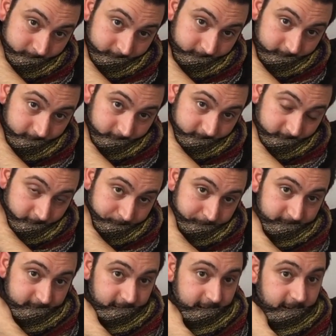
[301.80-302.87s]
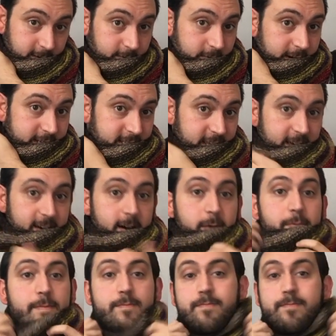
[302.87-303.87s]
So the shawl pin's kind of resting up